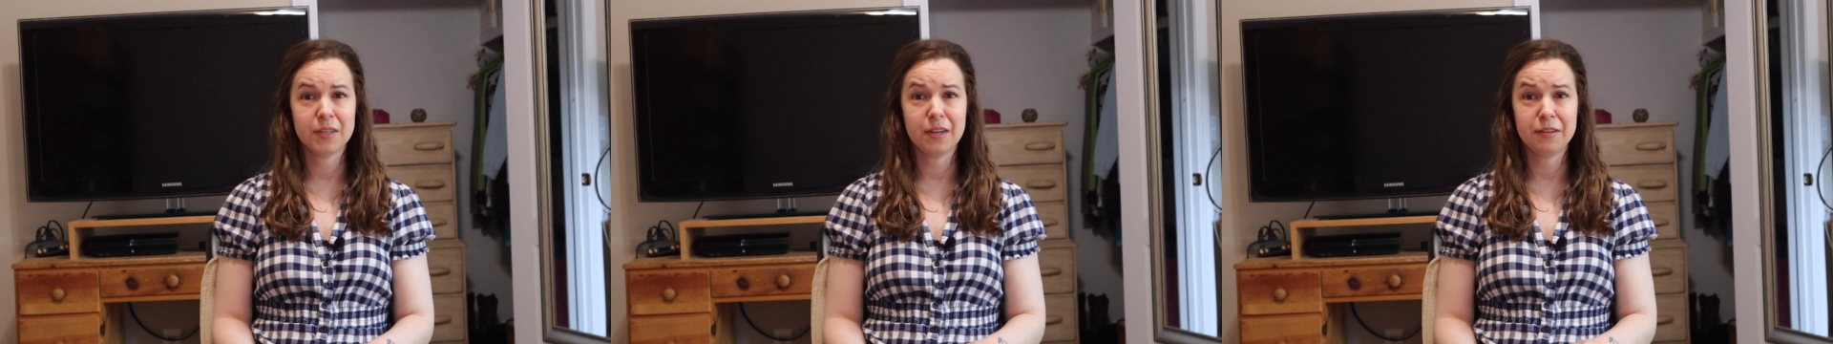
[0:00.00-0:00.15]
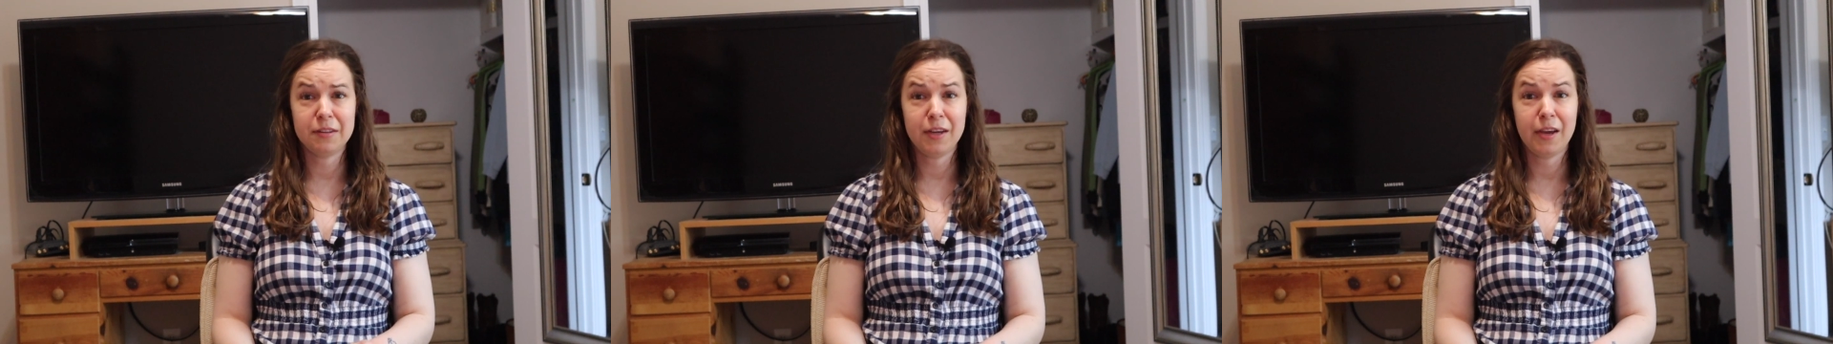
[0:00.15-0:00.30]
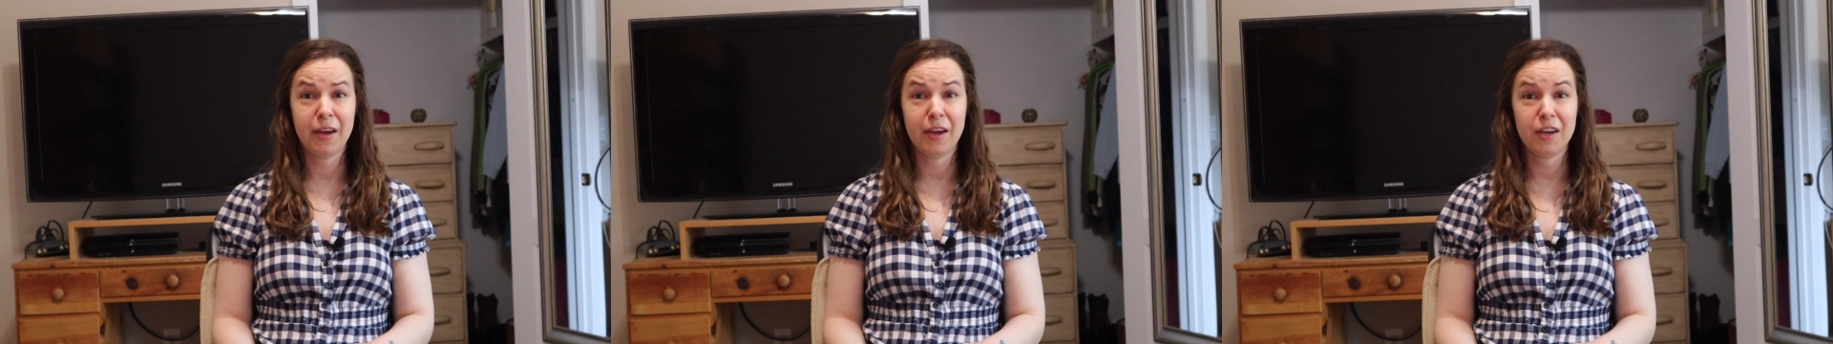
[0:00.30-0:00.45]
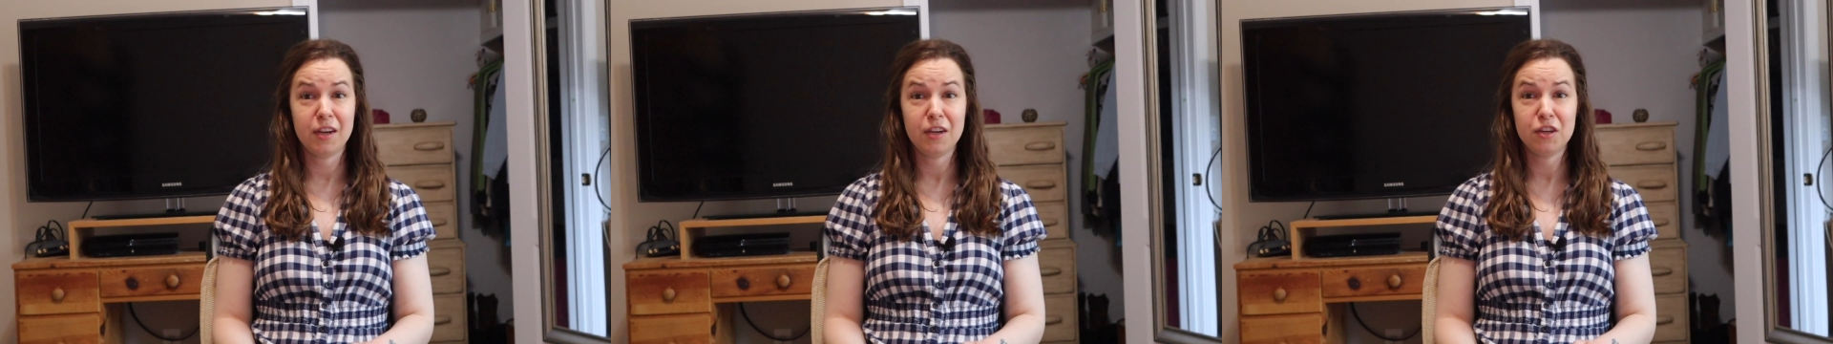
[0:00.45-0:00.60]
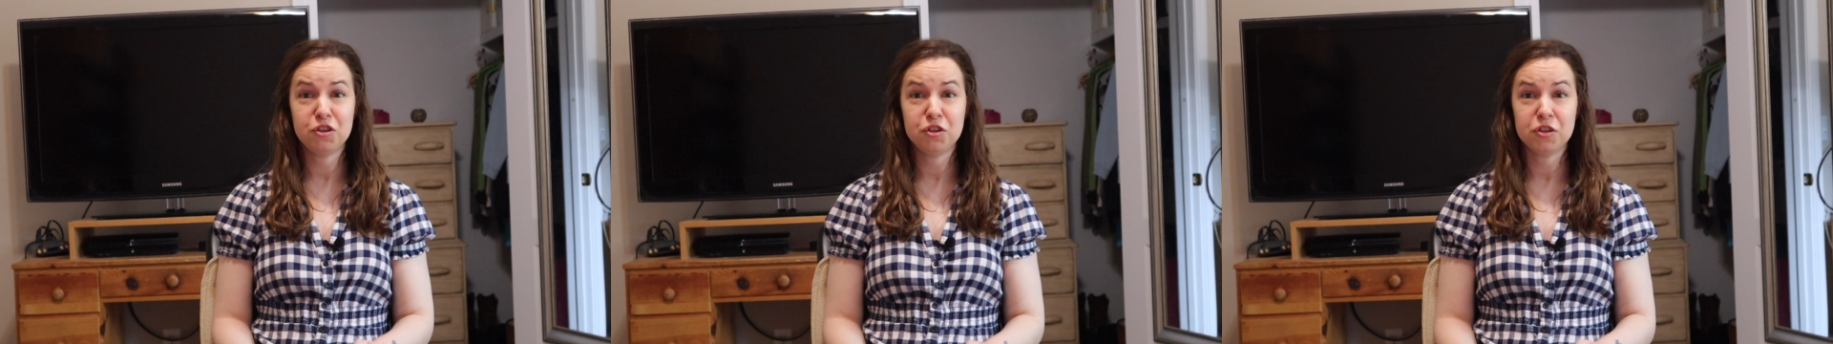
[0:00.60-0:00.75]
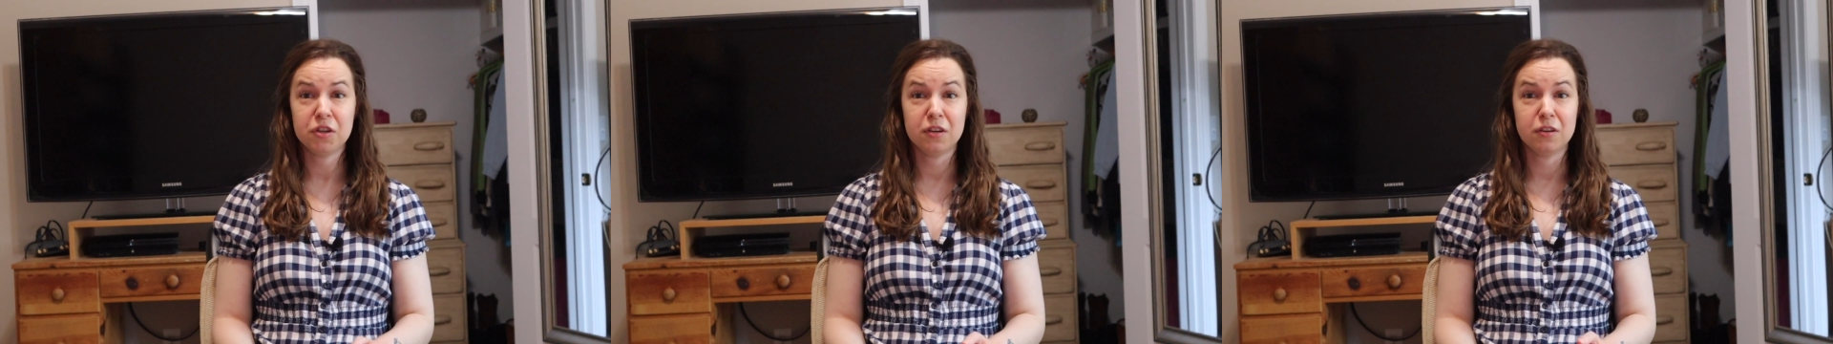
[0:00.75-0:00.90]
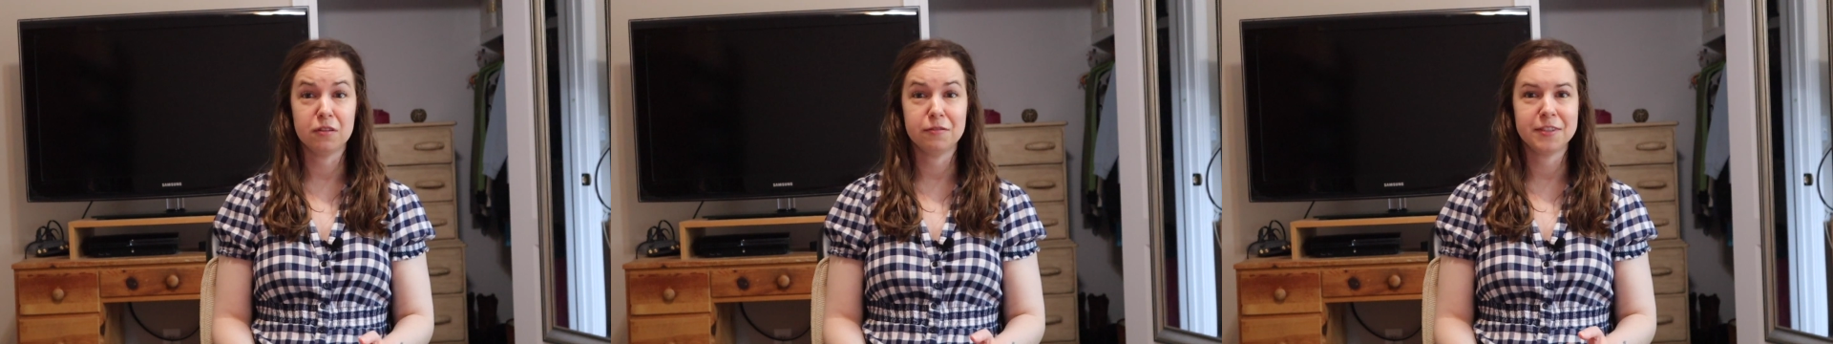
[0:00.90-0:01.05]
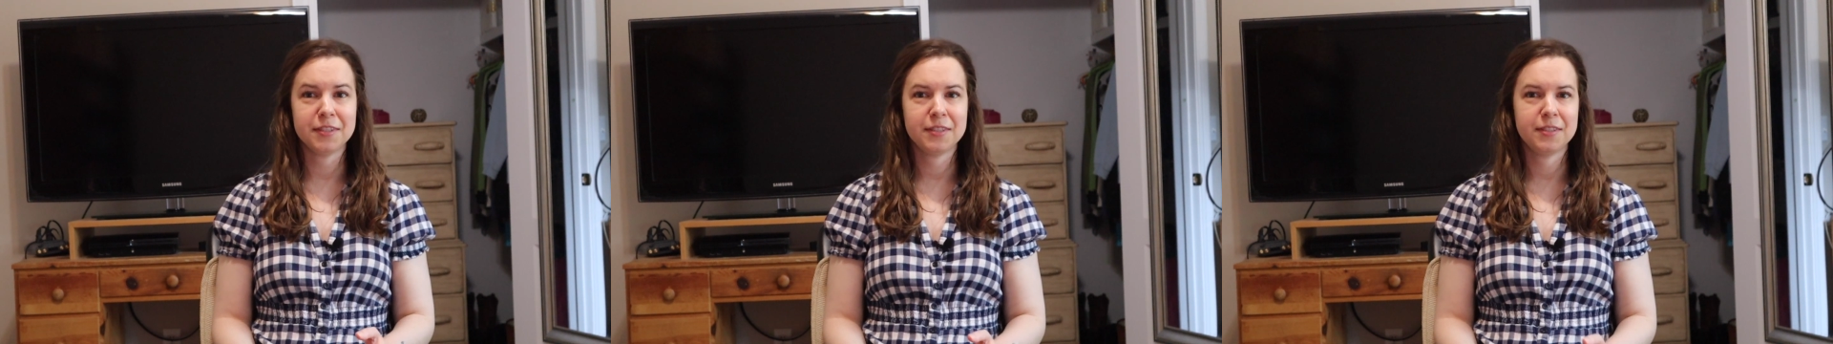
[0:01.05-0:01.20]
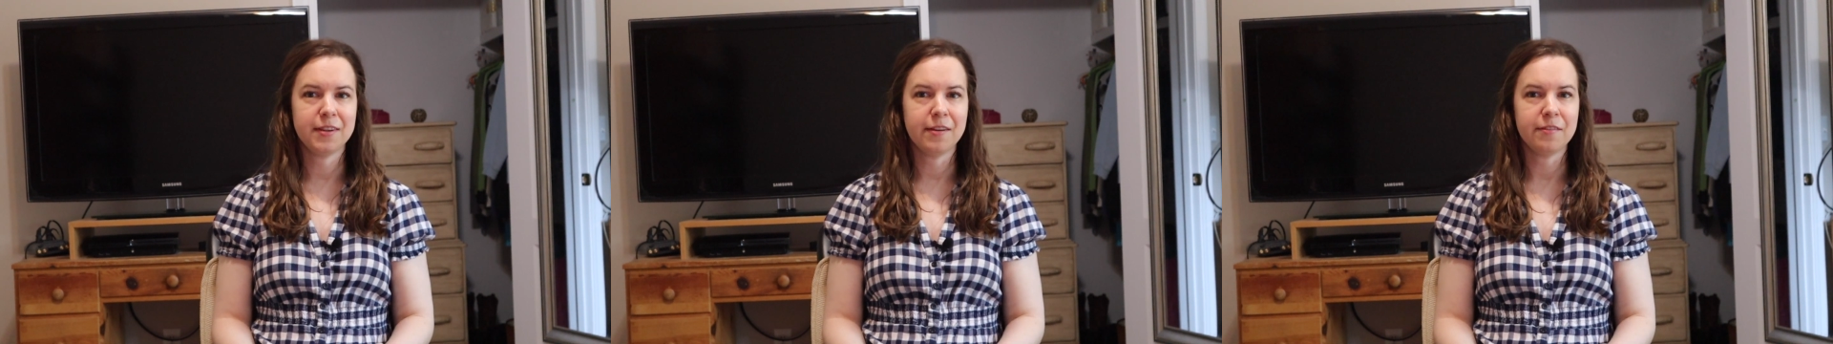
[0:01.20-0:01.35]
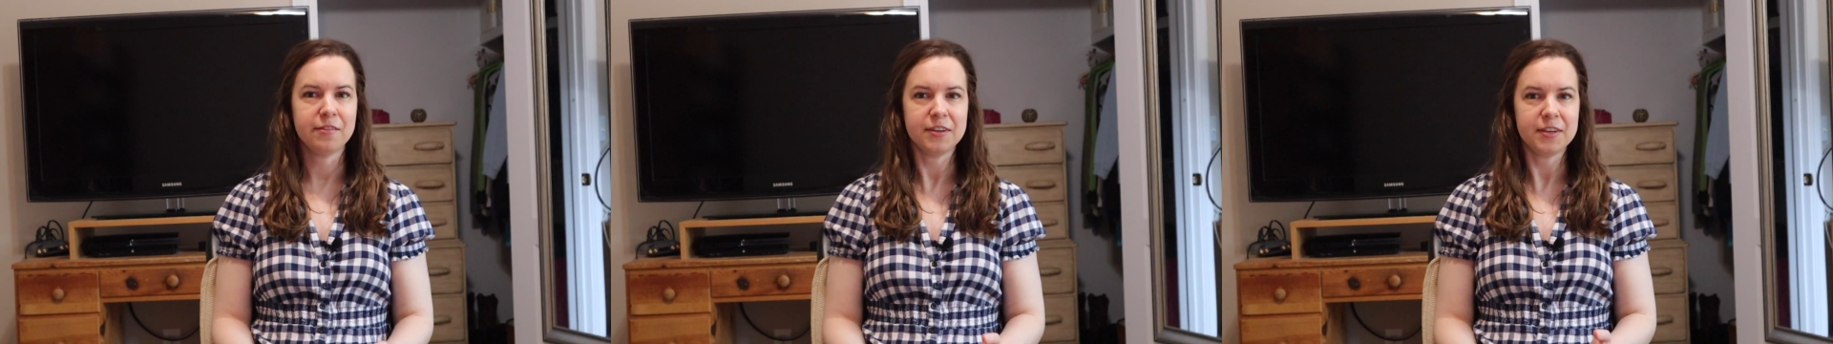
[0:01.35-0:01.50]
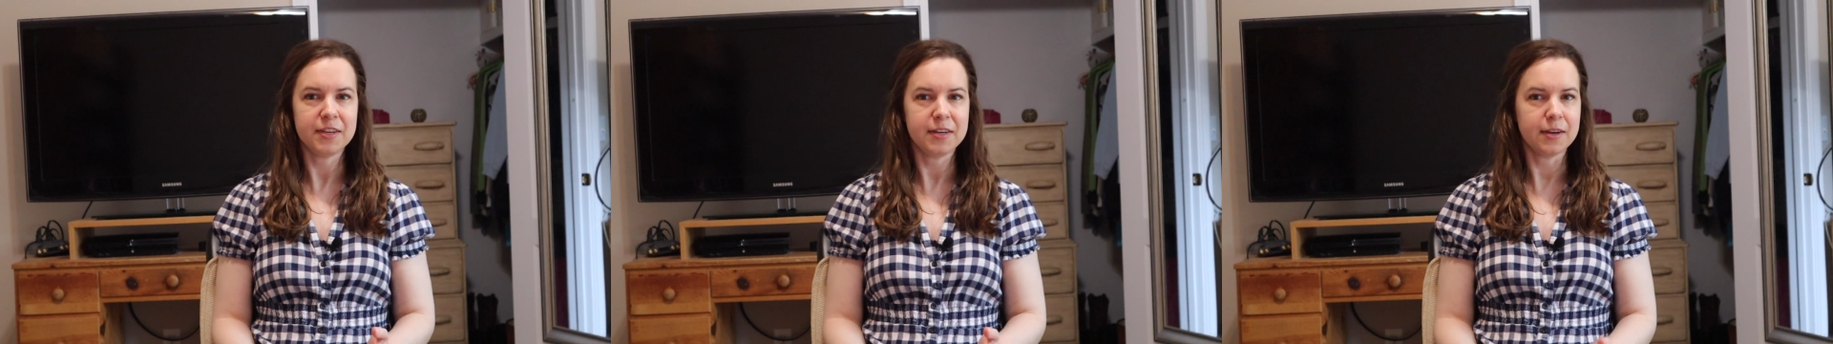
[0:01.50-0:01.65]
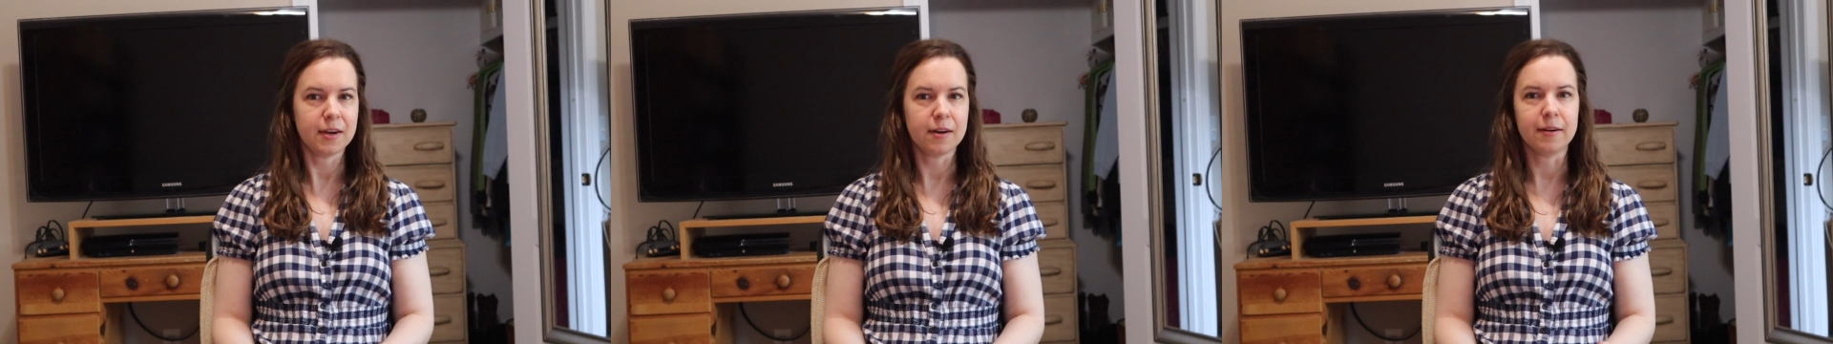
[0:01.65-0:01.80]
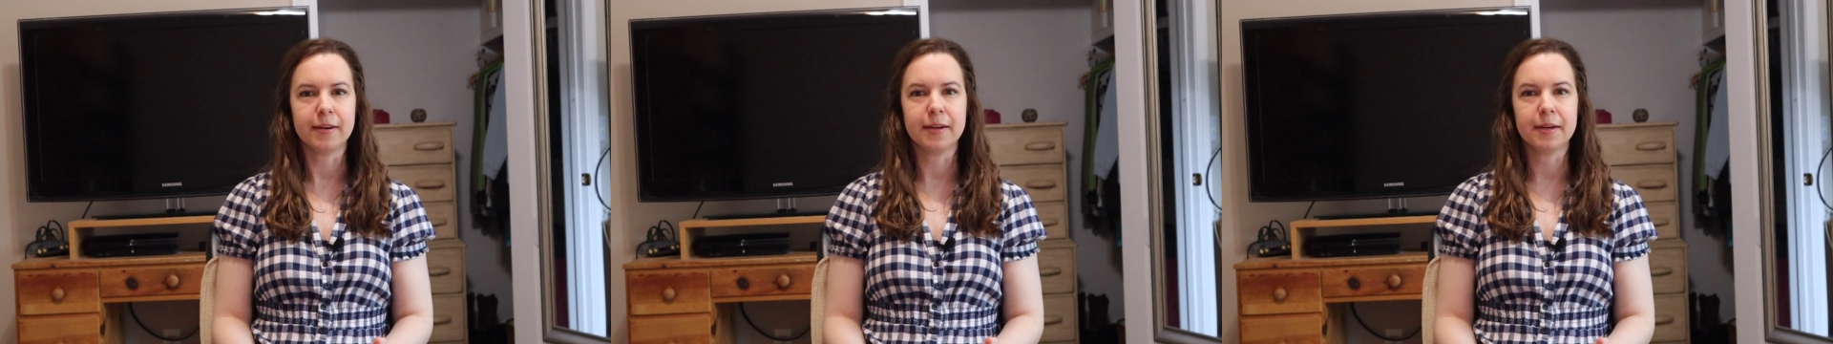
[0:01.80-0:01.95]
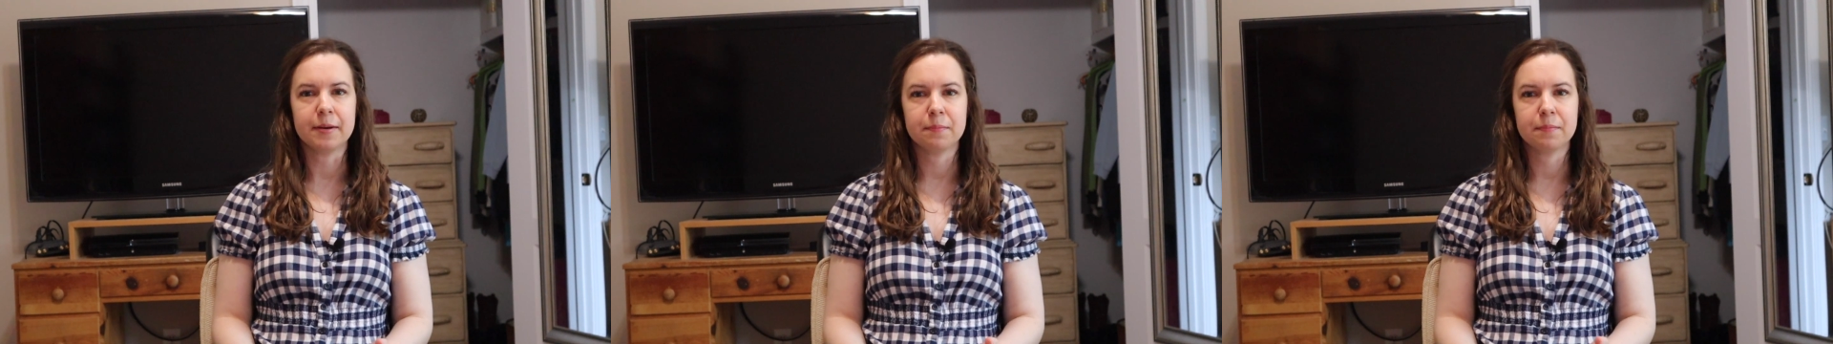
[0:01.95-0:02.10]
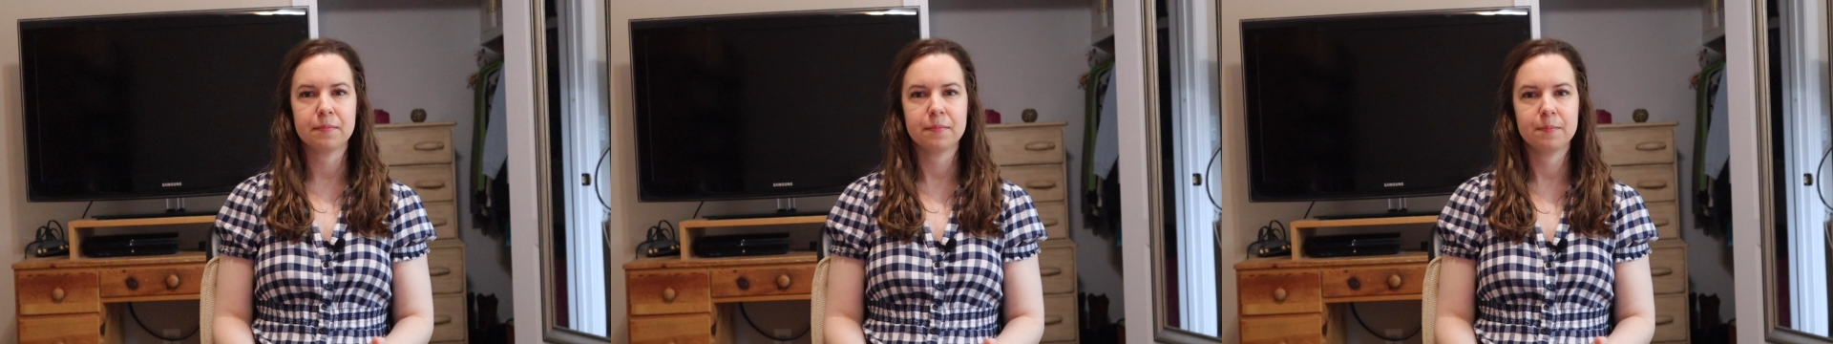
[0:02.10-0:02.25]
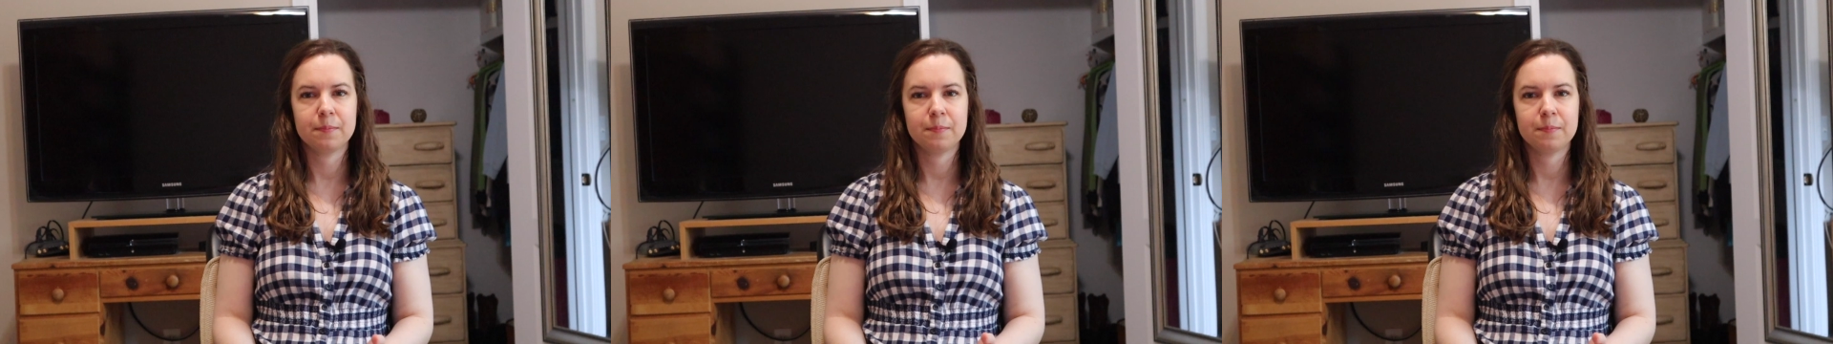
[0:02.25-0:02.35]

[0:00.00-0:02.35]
at the age of 79.